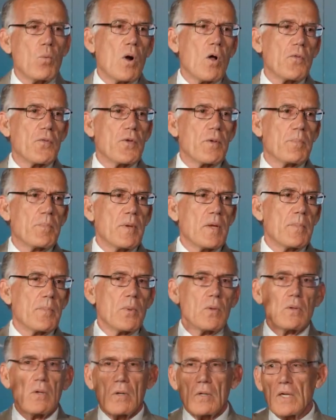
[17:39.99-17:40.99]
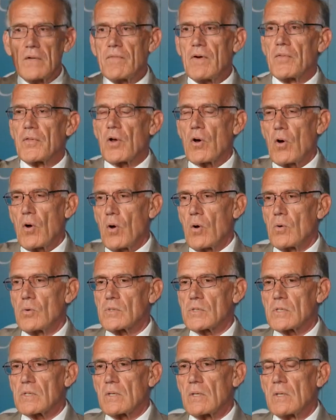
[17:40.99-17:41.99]
wealthy people who live on the
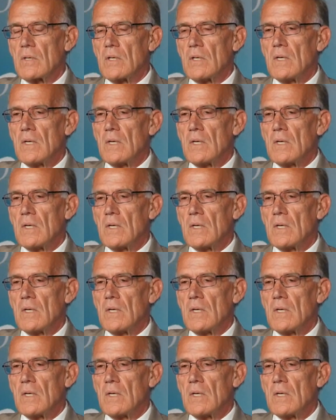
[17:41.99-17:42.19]
coast,